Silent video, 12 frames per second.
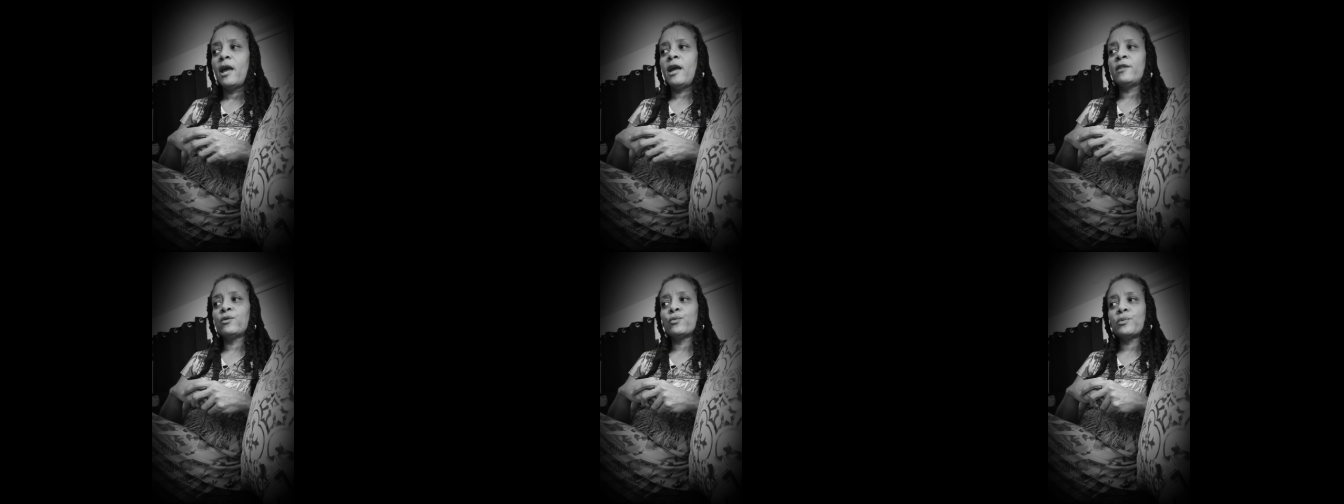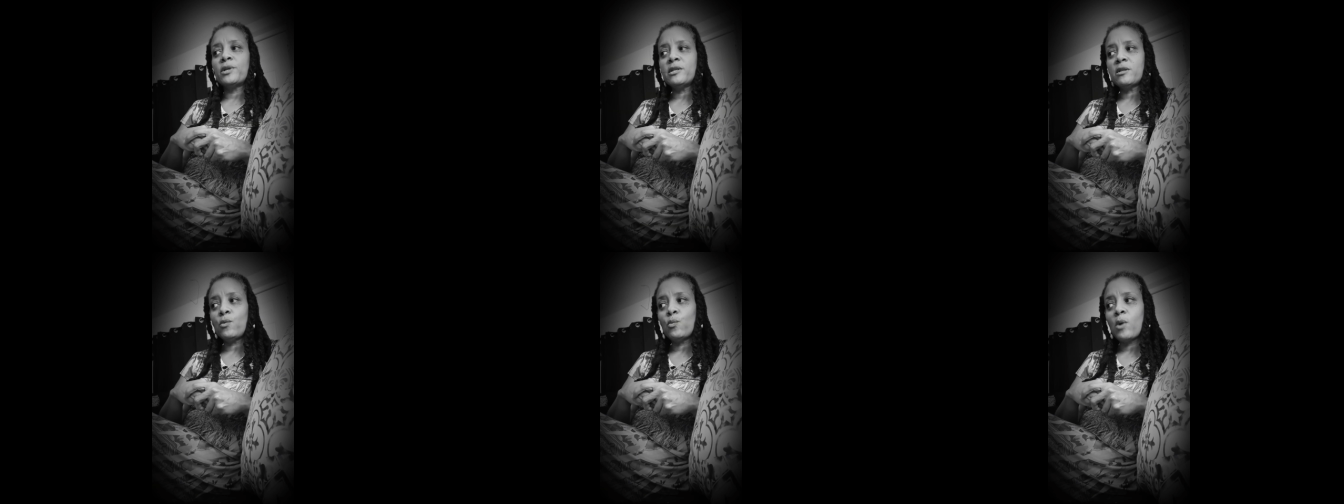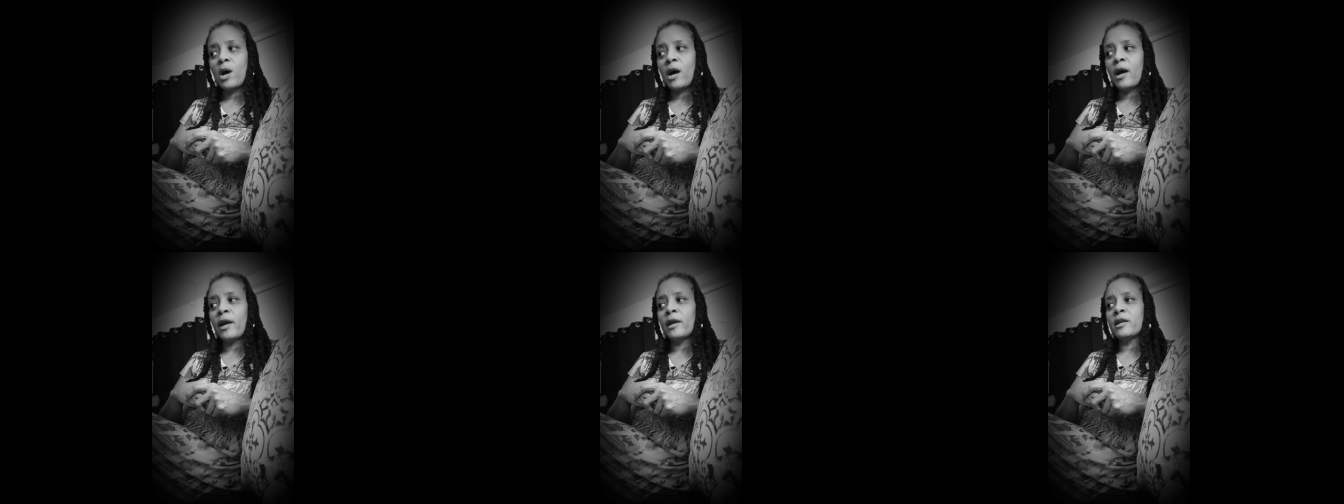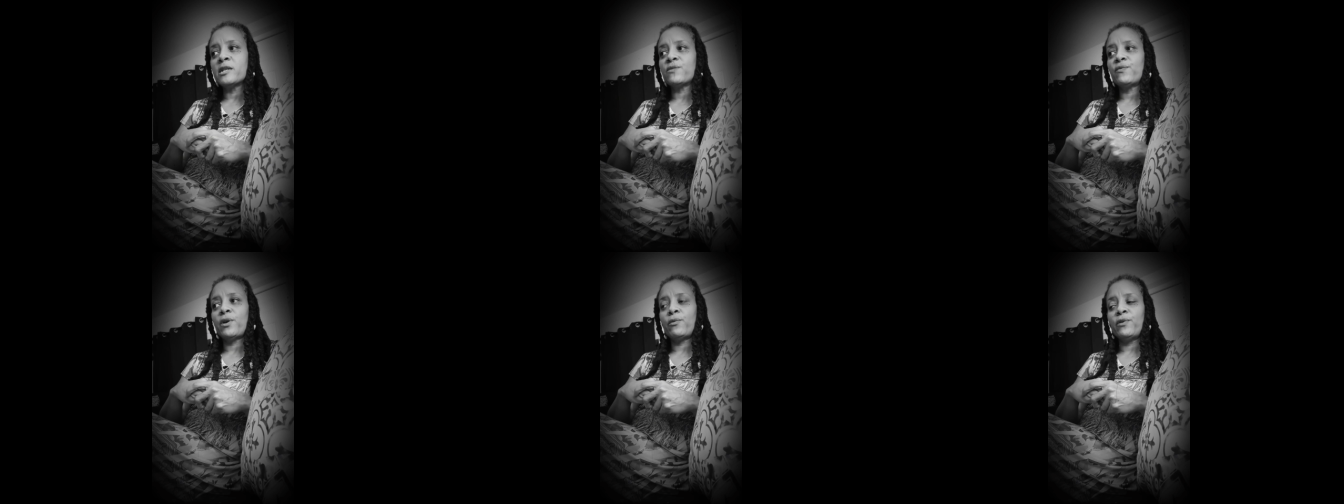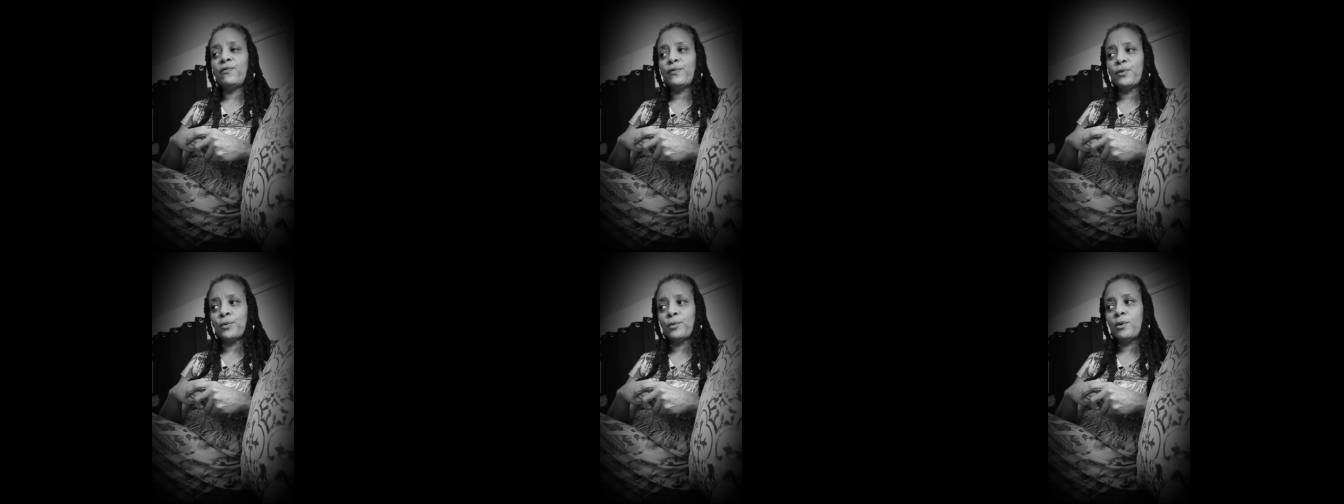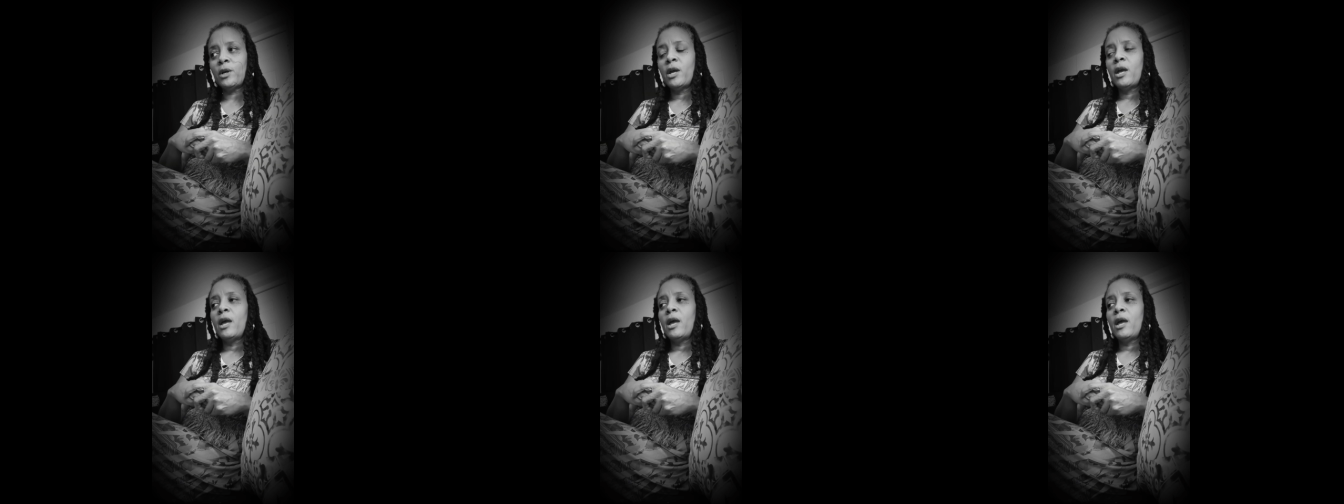And the reason why it's very few,